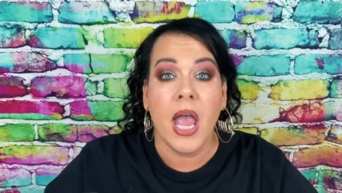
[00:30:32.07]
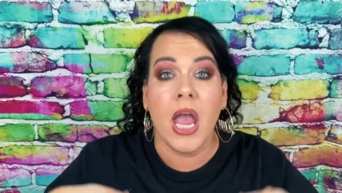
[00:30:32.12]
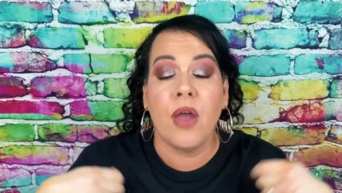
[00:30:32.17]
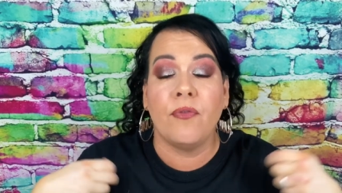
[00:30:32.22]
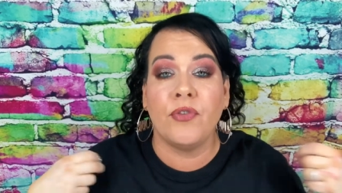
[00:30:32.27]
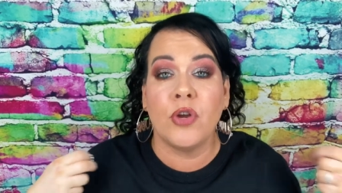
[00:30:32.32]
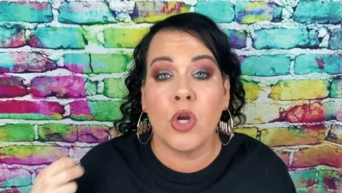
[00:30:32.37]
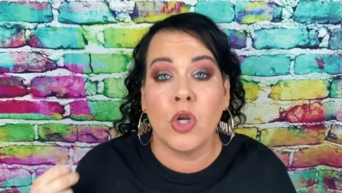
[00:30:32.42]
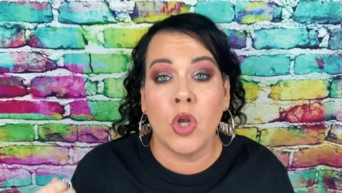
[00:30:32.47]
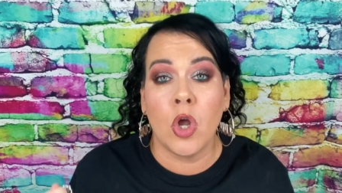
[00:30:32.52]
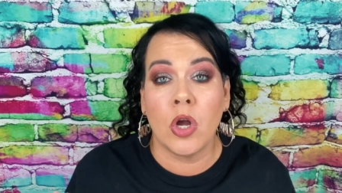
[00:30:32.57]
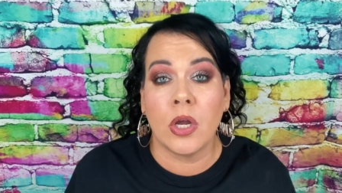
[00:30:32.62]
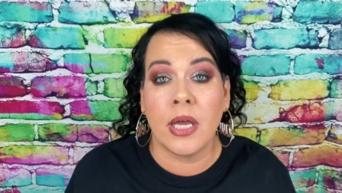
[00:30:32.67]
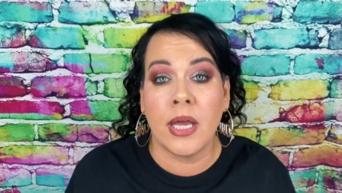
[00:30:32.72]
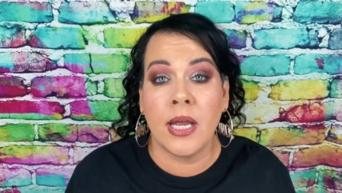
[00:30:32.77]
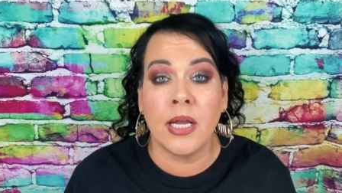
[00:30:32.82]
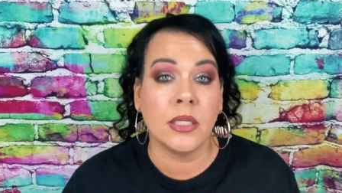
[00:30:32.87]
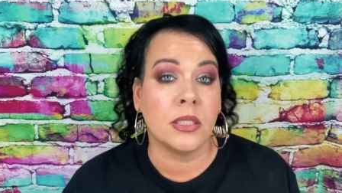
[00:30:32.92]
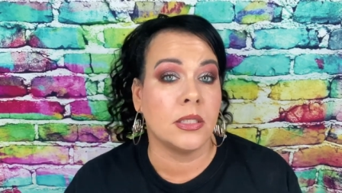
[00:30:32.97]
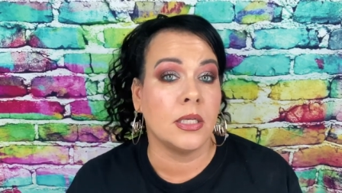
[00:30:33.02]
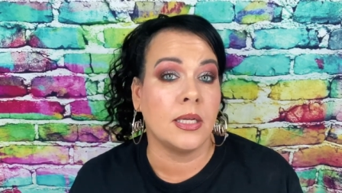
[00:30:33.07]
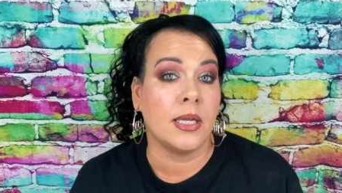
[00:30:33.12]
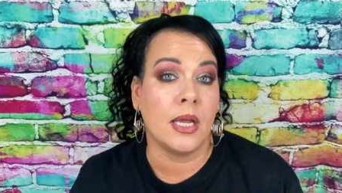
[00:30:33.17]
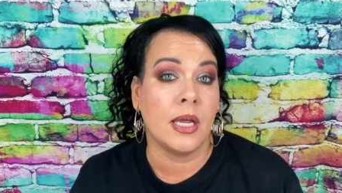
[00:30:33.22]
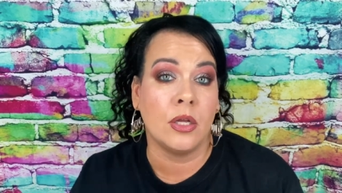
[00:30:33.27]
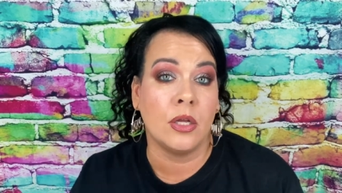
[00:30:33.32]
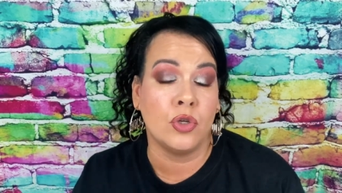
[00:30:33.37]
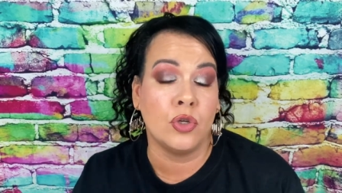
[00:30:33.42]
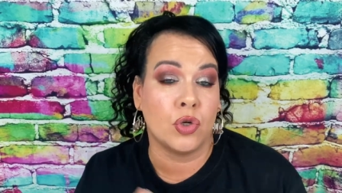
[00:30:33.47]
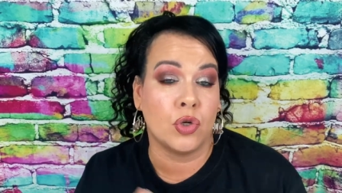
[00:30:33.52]
if you're looking to
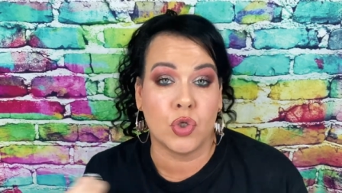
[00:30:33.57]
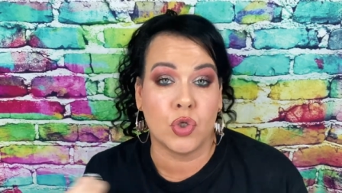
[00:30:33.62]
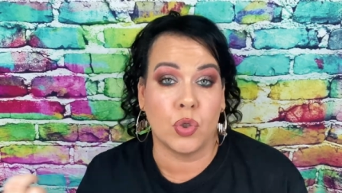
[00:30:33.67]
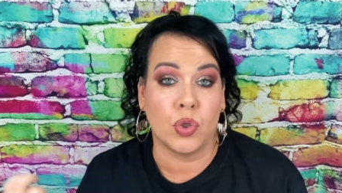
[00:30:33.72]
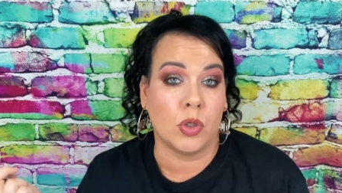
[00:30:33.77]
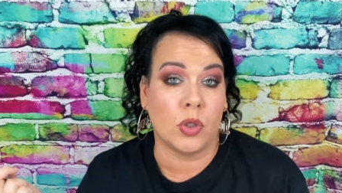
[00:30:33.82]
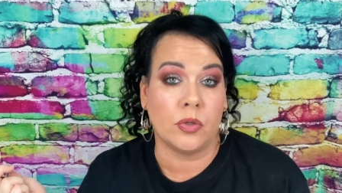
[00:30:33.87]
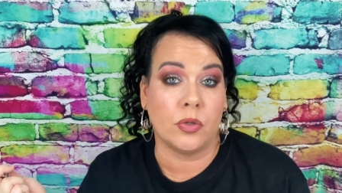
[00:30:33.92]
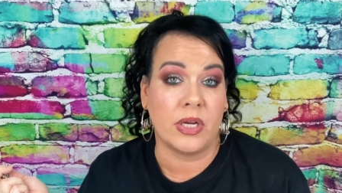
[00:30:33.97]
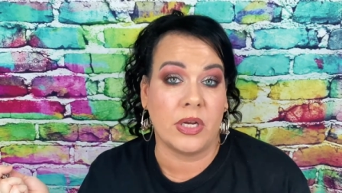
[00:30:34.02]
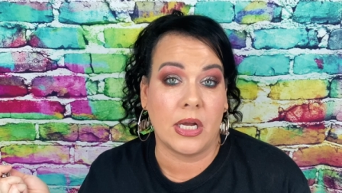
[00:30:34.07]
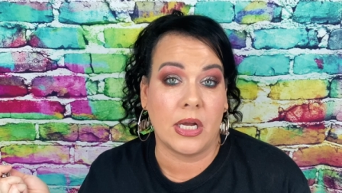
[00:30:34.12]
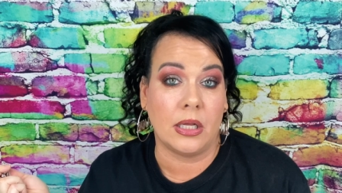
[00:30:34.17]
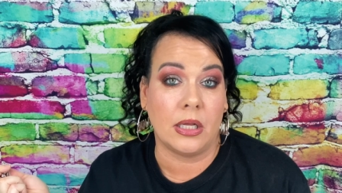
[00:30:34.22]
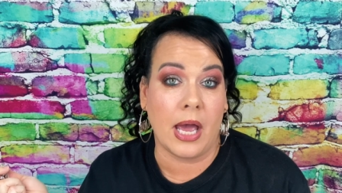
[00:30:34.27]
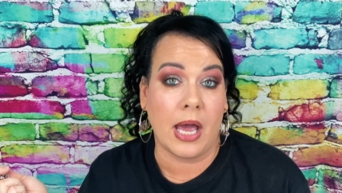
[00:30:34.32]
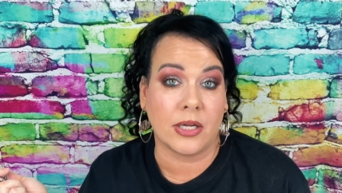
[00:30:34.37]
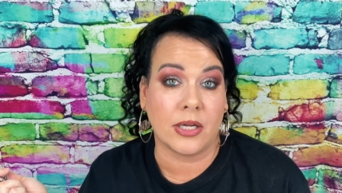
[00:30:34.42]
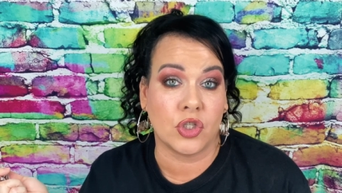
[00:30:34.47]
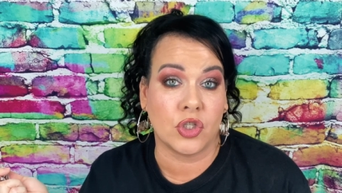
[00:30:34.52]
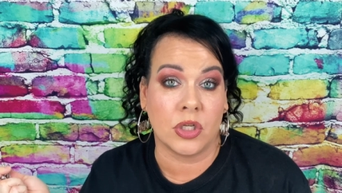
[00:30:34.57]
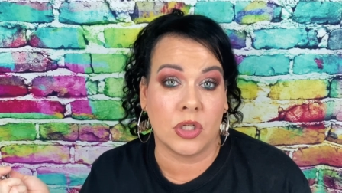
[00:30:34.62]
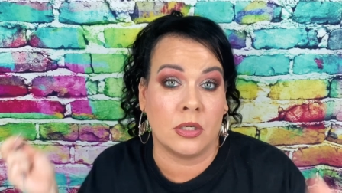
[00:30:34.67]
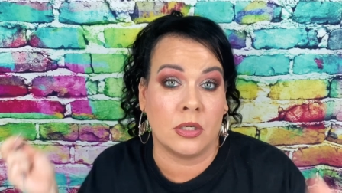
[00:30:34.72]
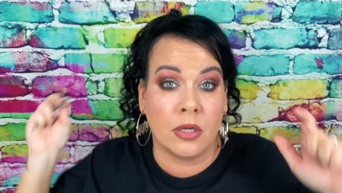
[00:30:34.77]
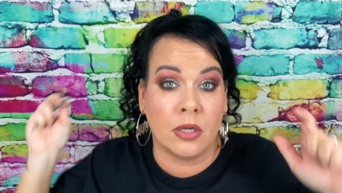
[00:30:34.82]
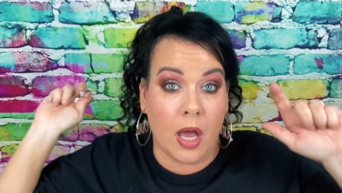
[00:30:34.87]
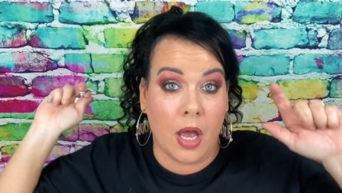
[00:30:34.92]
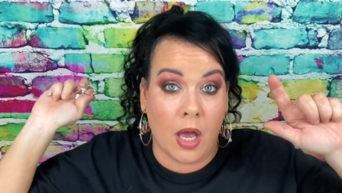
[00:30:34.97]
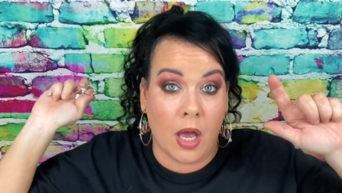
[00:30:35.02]
get your jewelry
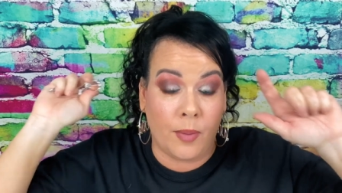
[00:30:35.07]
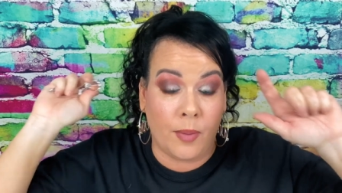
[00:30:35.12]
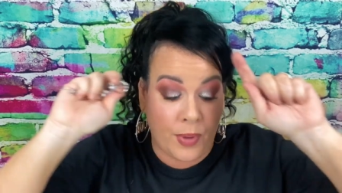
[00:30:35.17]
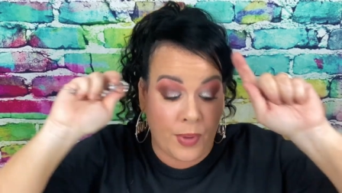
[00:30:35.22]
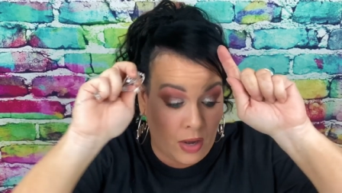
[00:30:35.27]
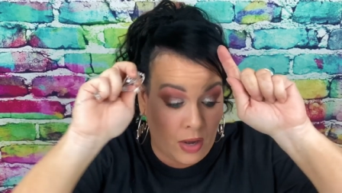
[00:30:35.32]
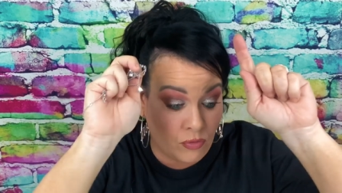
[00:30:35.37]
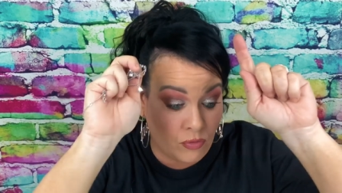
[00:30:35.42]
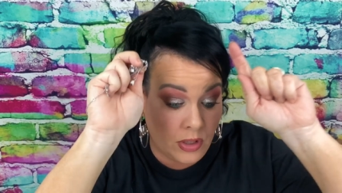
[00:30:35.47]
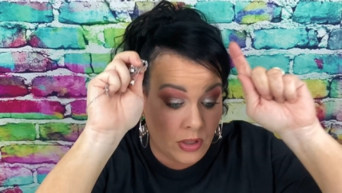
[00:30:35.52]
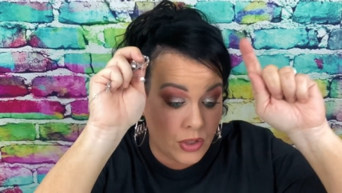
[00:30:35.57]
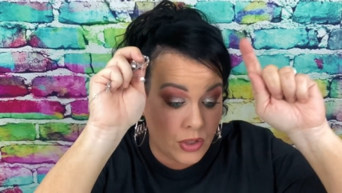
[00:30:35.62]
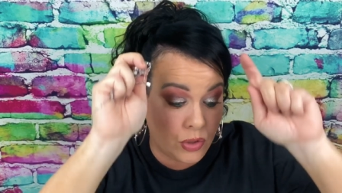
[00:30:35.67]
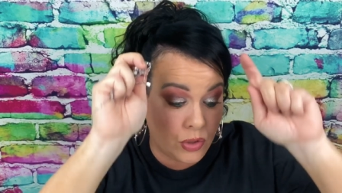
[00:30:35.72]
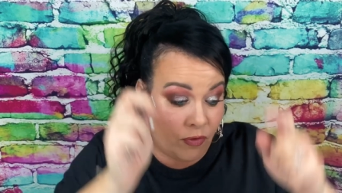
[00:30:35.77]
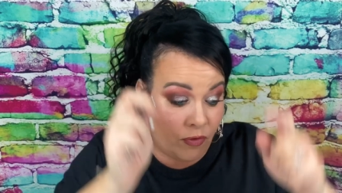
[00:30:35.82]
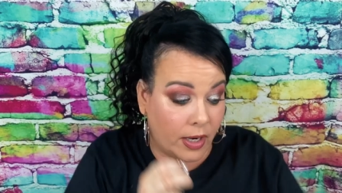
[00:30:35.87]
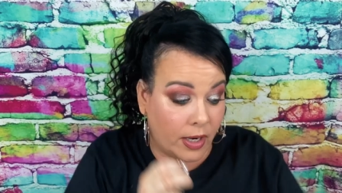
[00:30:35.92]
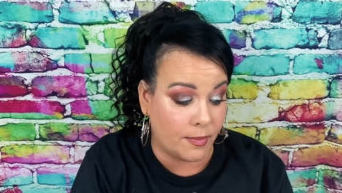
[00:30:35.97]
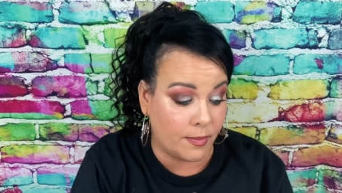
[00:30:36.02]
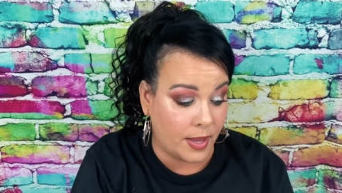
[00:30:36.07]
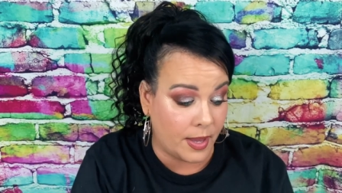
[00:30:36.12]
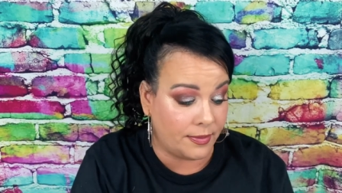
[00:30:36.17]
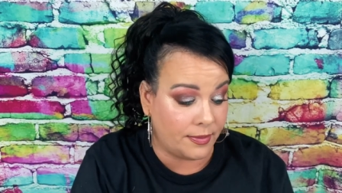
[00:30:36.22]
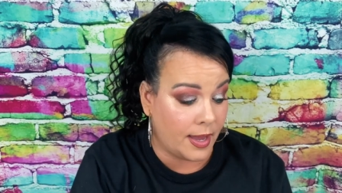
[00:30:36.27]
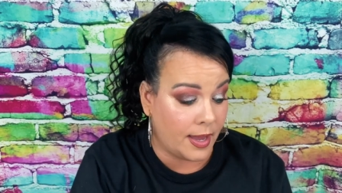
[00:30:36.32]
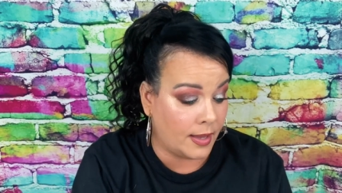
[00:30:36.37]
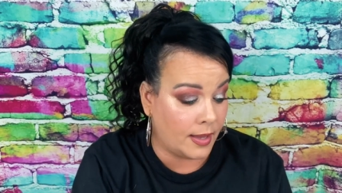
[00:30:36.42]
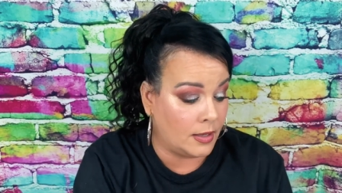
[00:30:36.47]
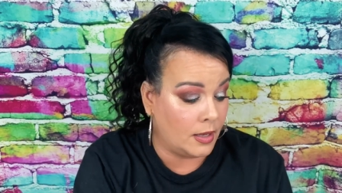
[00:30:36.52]
collection up. I really do
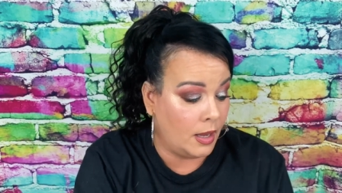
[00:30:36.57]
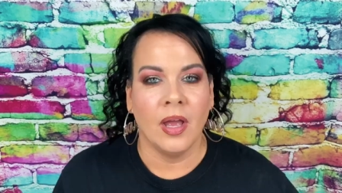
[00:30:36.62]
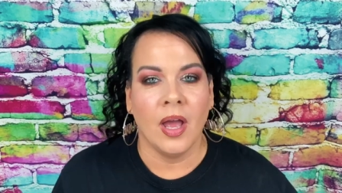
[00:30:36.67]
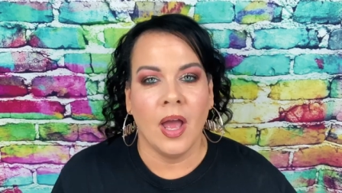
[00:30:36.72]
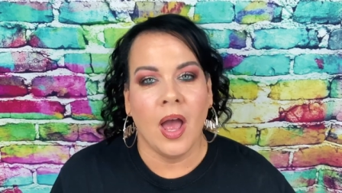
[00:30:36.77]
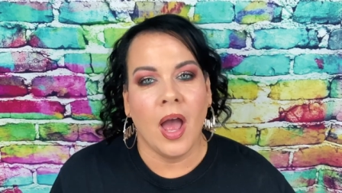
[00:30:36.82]
recommend that.